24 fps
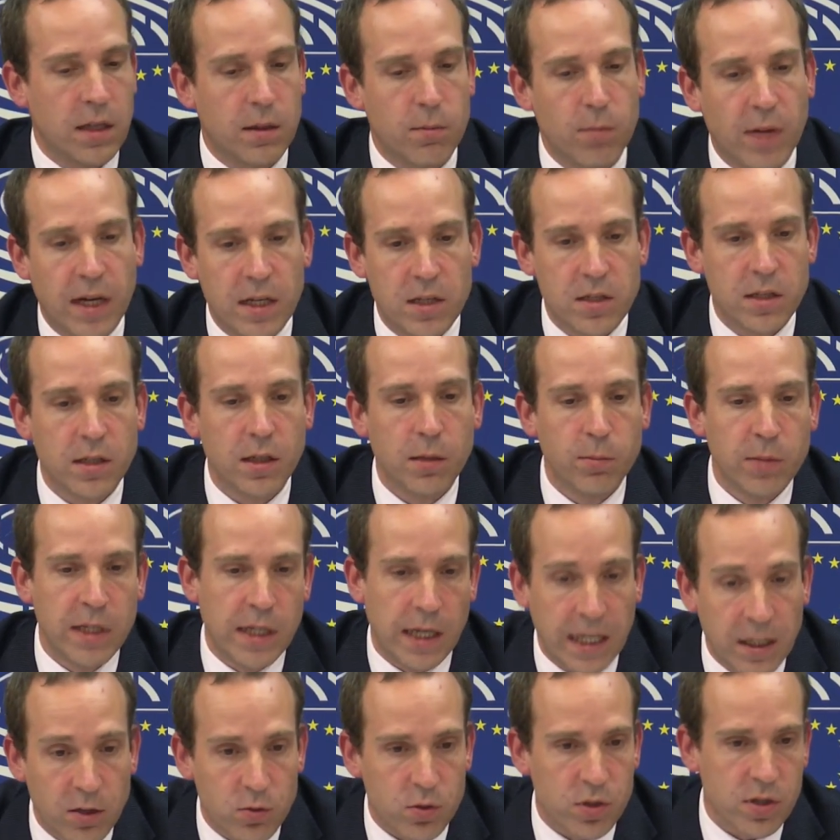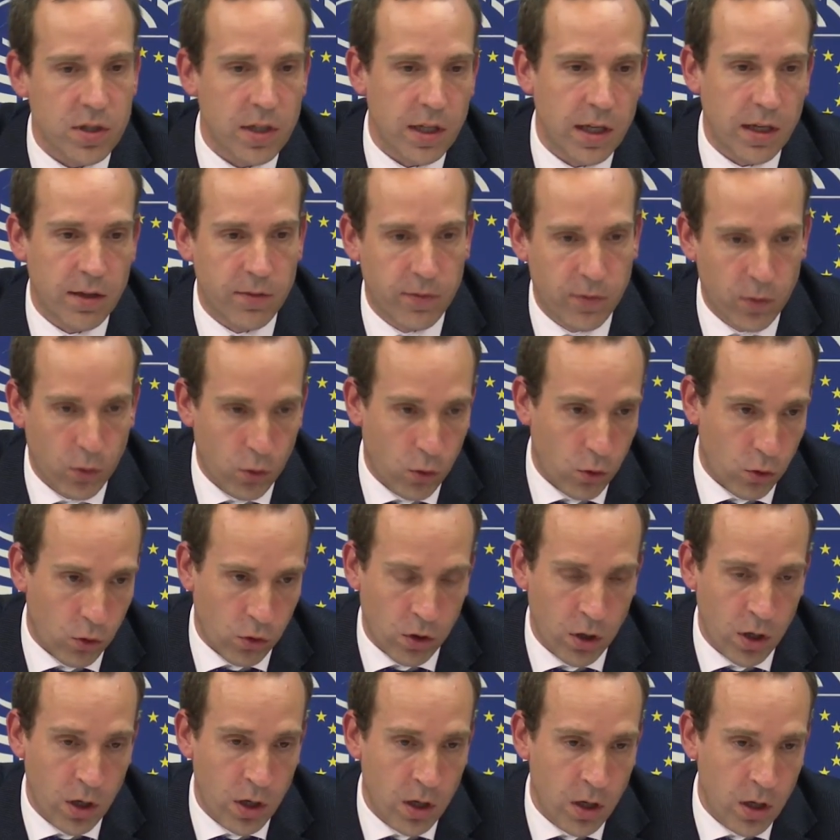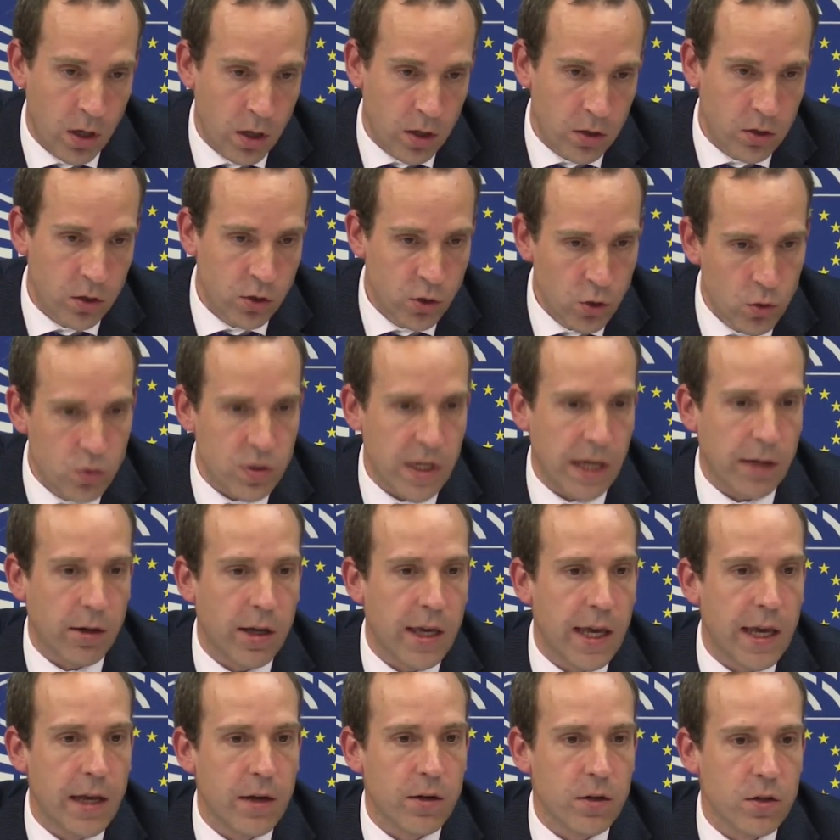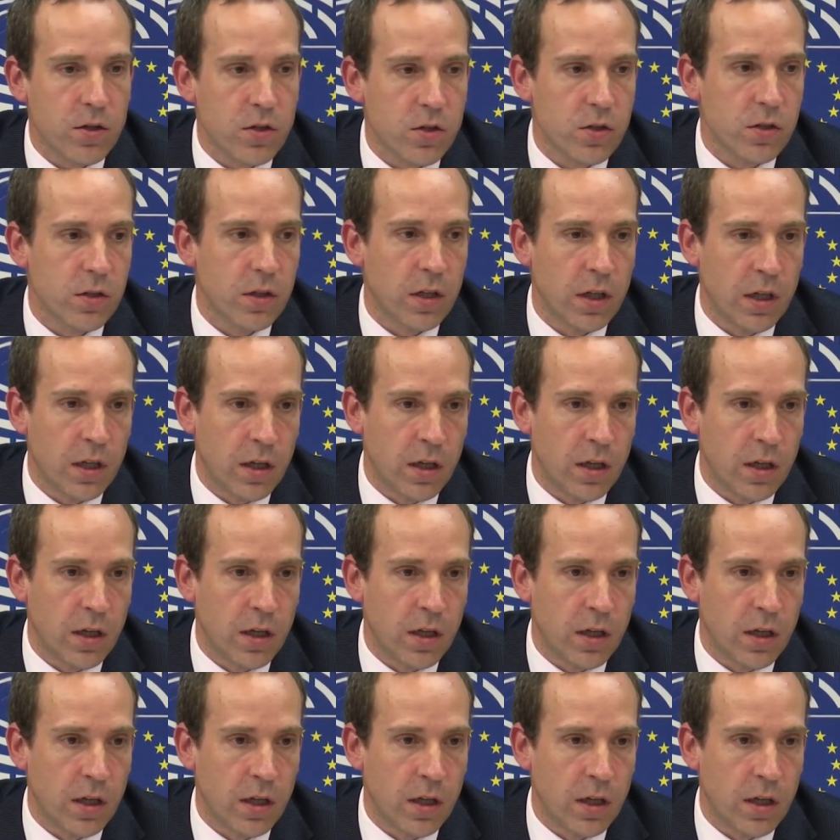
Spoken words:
that might still be interesting for the news aggregators.